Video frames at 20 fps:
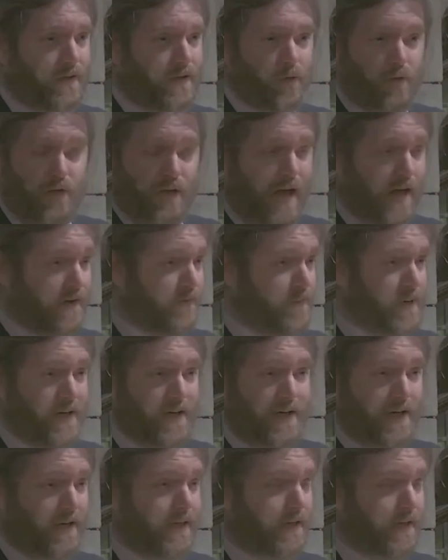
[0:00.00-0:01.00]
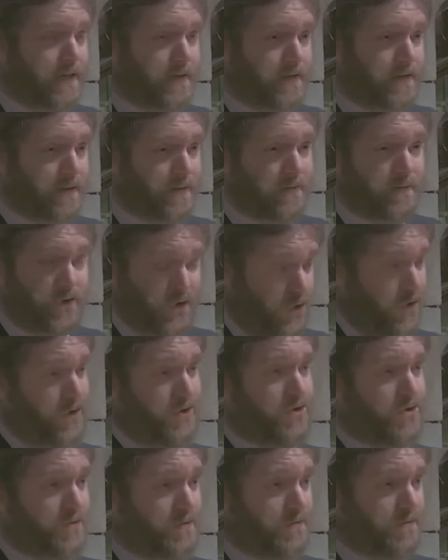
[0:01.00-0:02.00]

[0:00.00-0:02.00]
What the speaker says: There would not have been any church,